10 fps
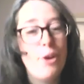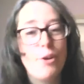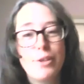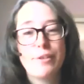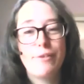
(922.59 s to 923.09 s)

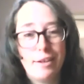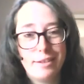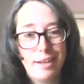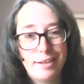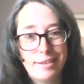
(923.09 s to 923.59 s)
Unser
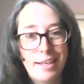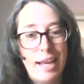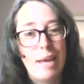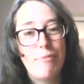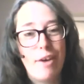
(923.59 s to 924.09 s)
Vaterland
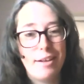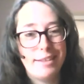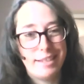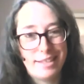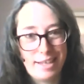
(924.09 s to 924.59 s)
im
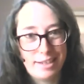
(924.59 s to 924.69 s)
Wandel der